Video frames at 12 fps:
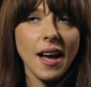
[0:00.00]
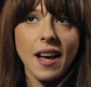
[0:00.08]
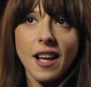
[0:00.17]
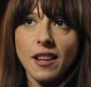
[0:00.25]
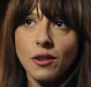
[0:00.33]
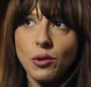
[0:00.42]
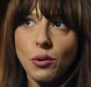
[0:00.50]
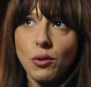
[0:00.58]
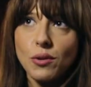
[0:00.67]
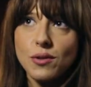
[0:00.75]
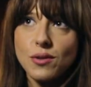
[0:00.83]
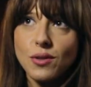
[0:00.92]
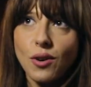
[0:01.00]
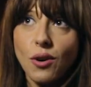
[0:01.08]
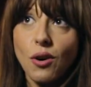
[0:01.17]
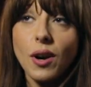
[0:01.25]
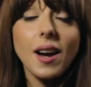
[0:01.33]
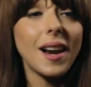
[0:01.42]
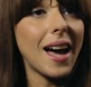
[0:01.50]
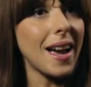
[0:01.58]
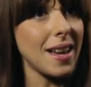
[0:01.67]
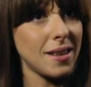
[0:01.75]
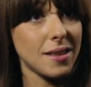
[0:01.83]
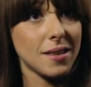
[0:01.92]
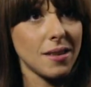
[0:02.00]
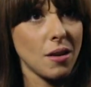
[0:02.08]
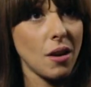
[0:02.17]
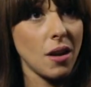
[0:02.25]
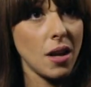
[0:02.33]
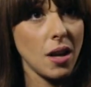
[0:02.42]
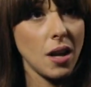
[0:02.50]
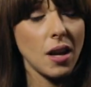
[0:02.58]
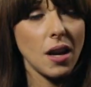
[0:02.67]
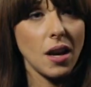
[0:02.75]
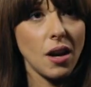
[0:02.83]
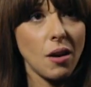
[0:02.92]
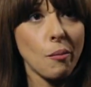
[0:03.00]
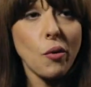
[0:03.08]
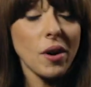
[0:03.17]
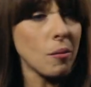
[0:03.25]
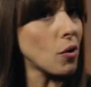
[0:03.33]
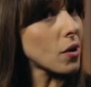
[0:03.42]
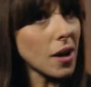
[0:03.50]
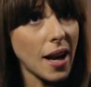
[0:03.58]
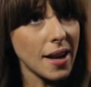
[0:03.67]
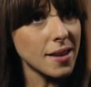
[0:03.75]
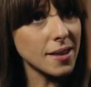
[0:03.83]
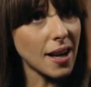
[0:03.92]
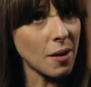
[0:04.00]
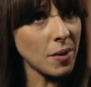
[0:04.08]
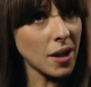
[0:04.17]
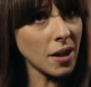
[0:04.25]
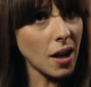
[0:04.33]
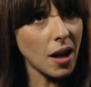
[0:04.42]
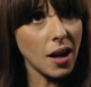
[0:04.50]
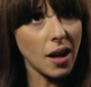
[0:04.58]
and also clients. More and more clients coming,